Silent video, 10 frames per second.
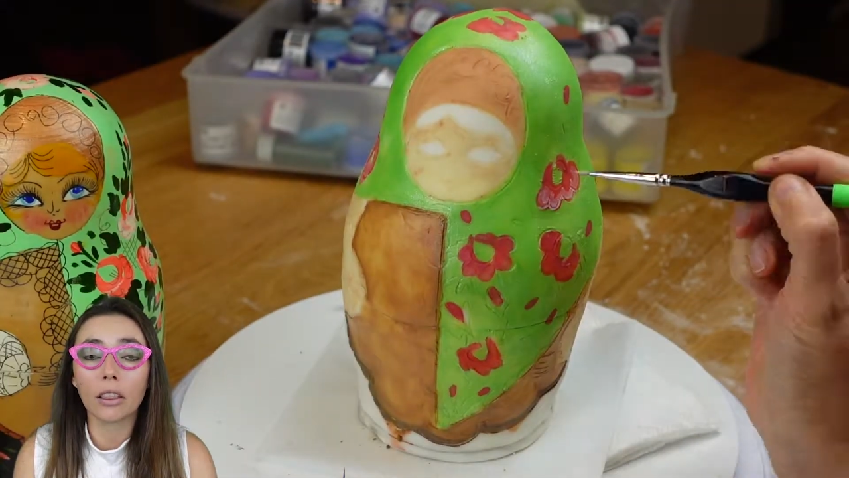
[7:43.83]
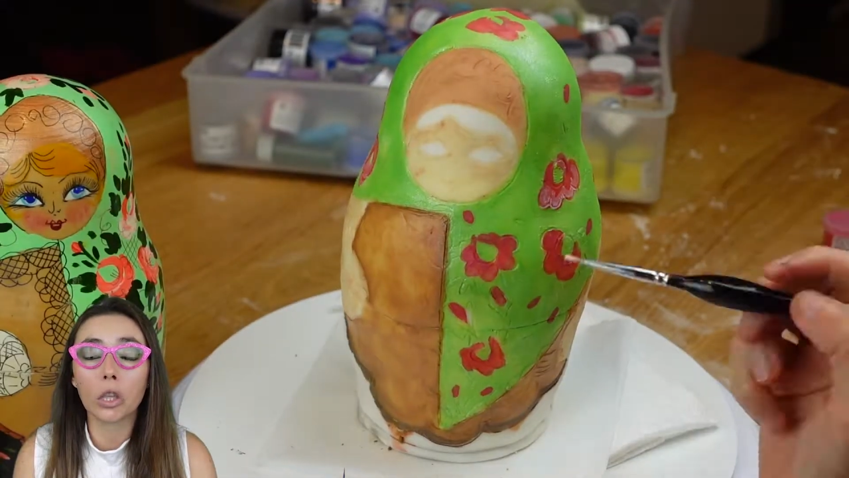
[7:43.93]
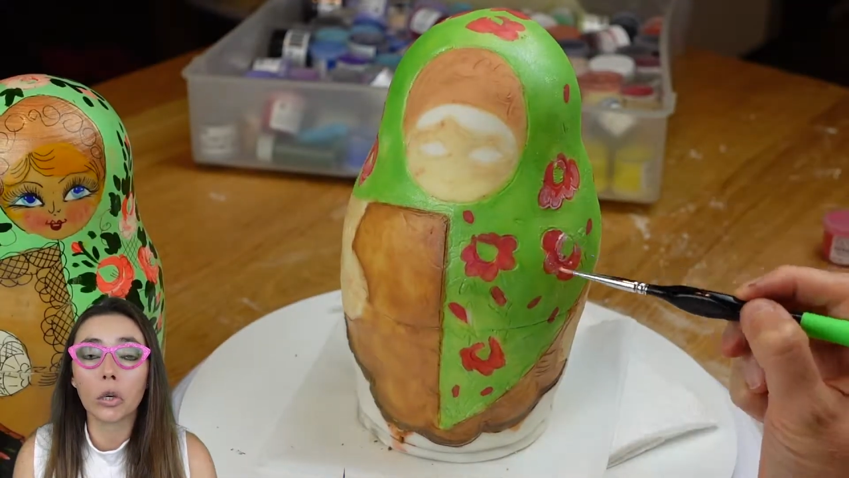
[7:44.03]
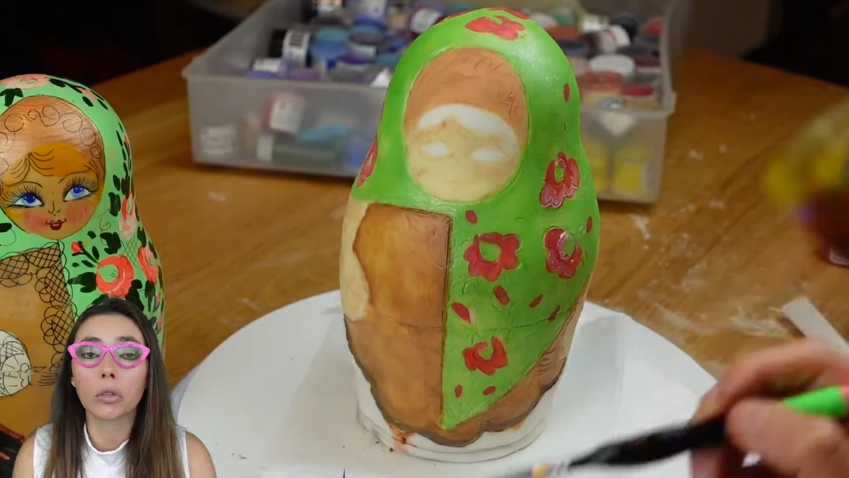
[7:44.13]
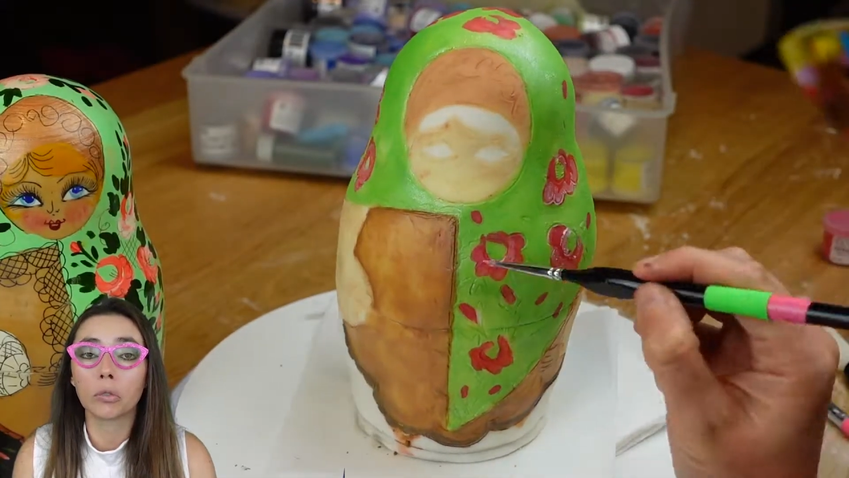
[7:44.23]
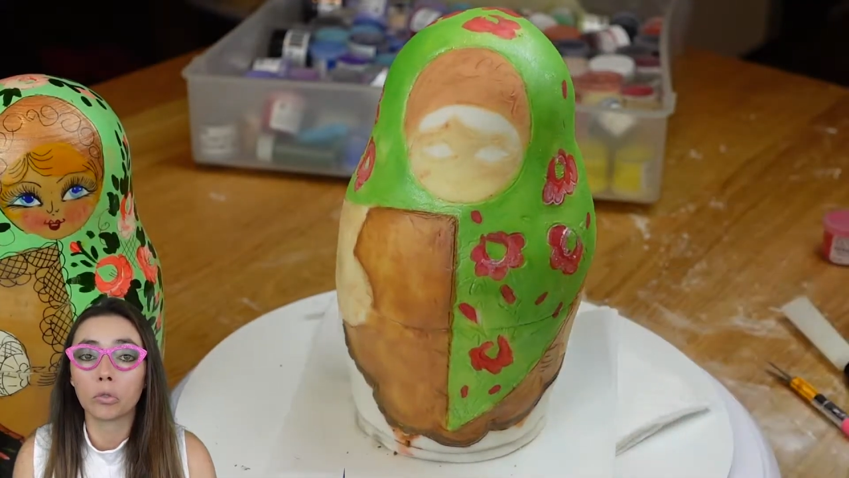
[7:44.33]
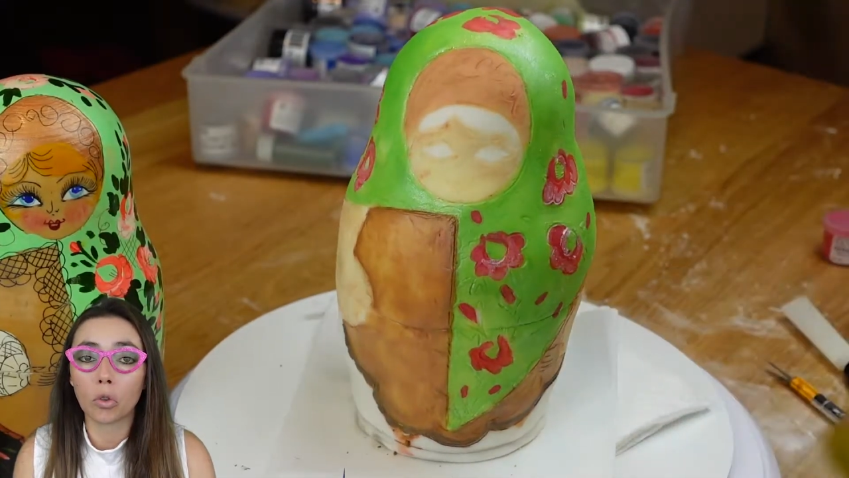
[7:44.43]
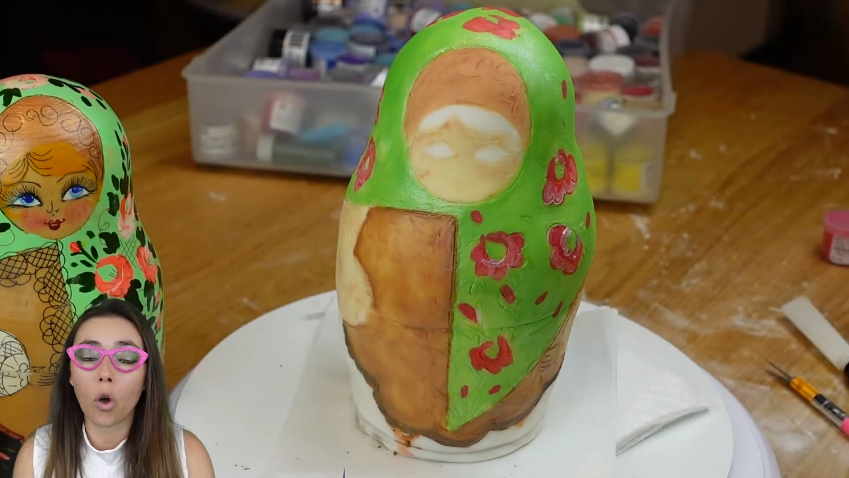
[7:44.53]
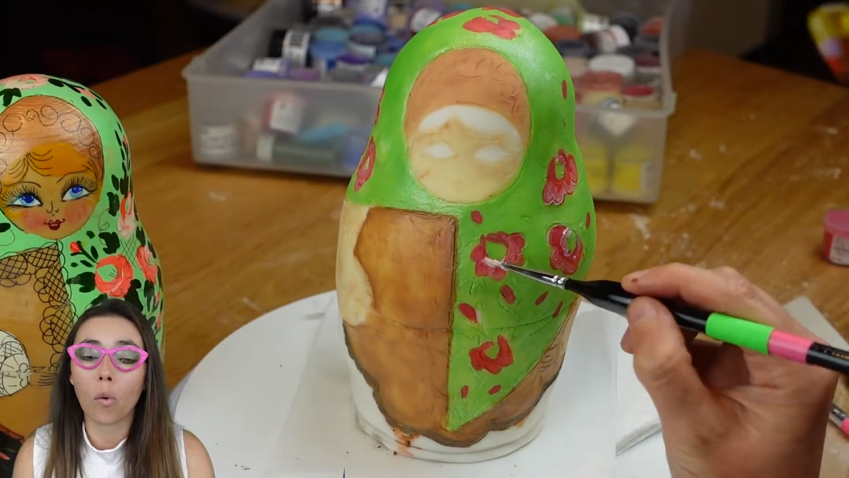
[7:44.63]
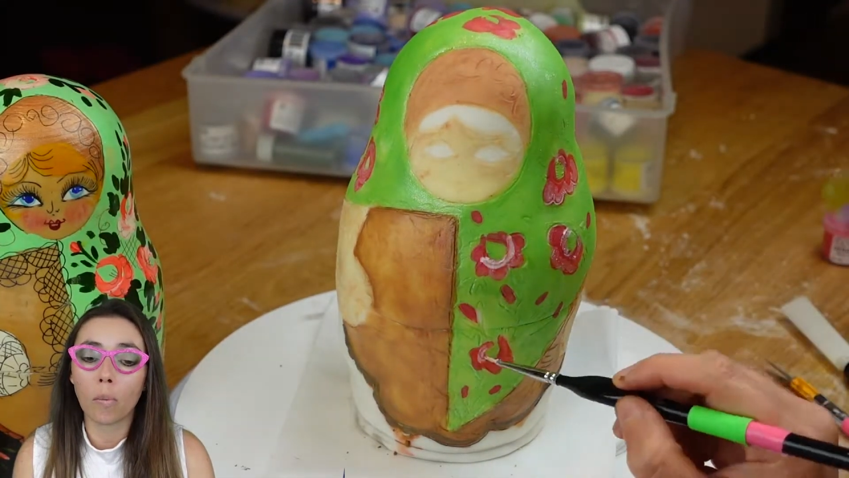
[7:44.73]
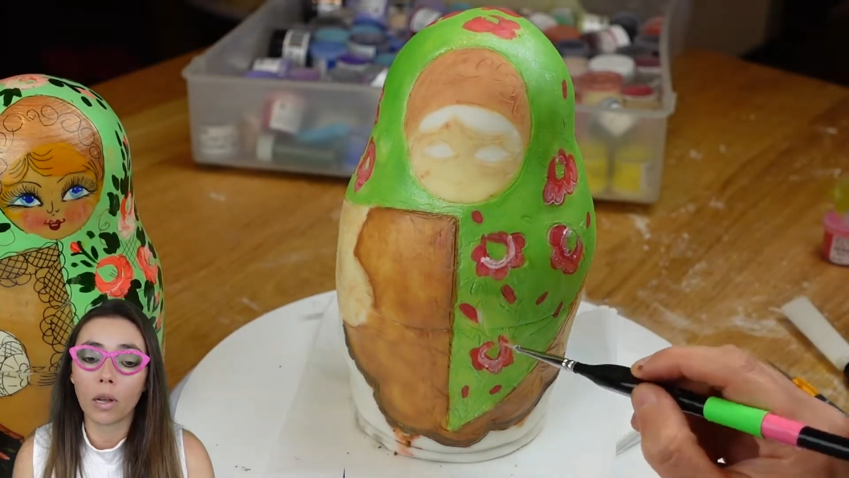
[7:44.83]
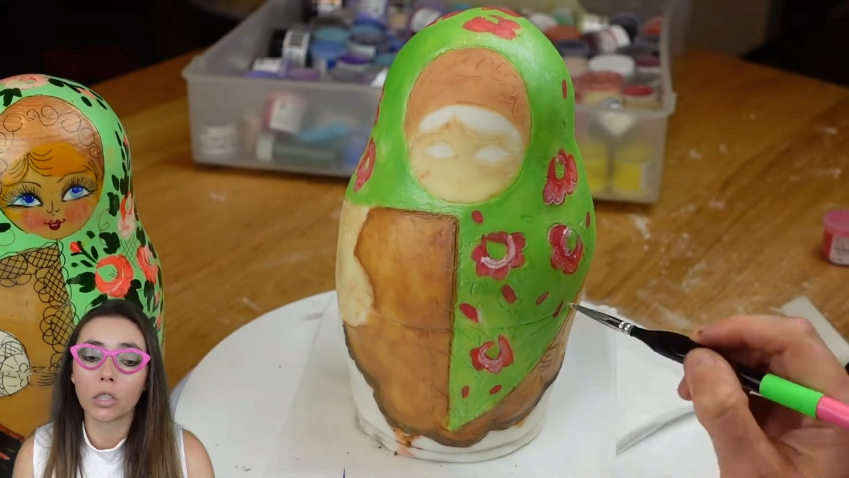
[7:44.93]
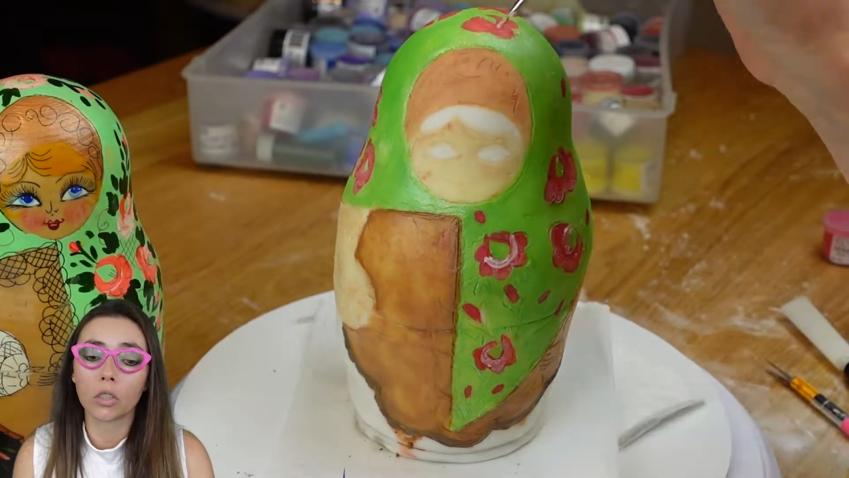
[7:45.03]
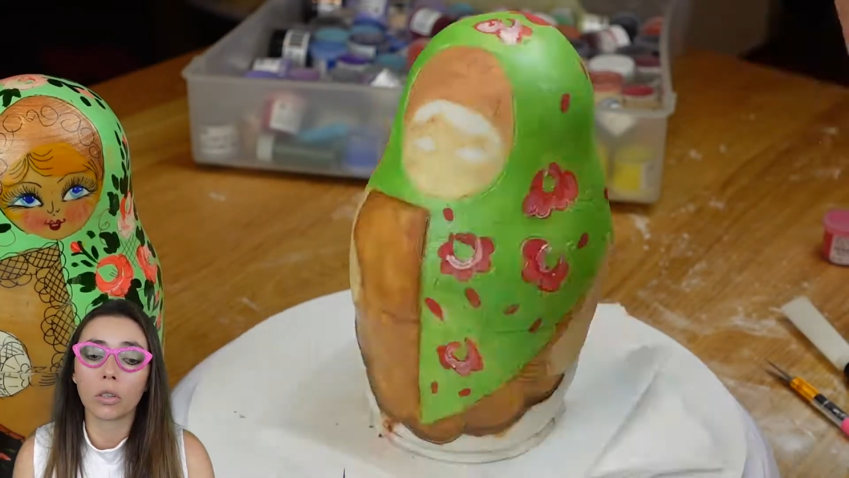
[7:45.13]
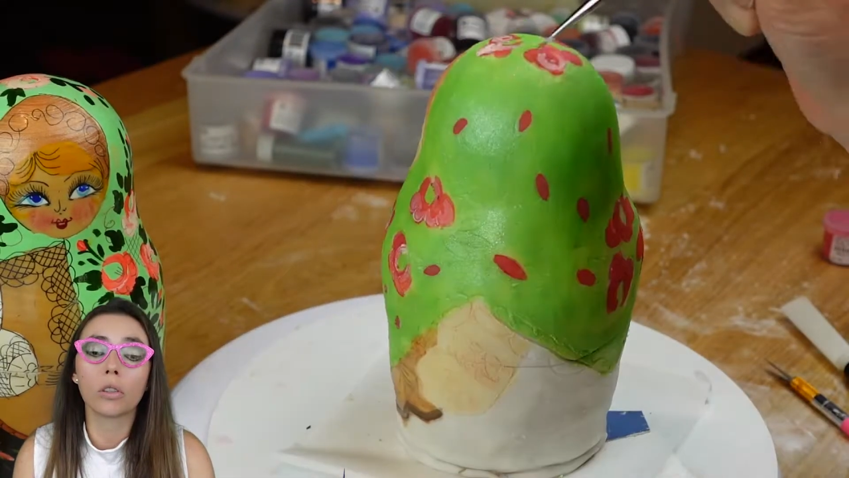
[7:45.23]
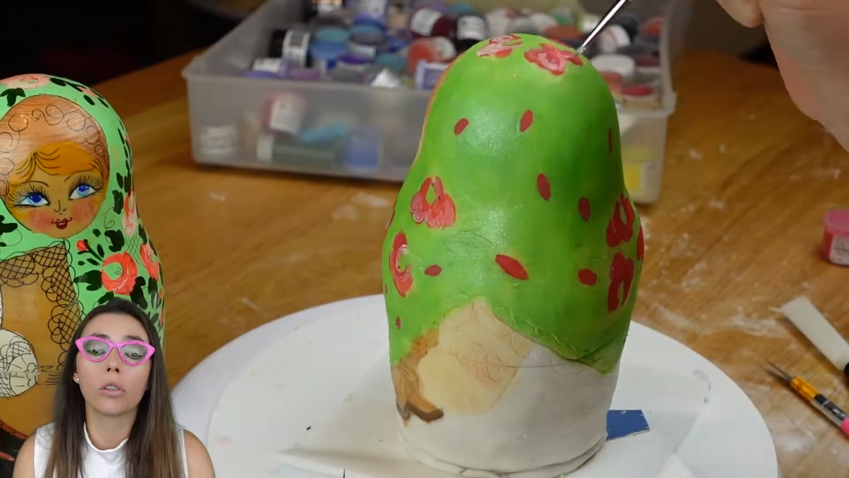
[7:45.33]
look so much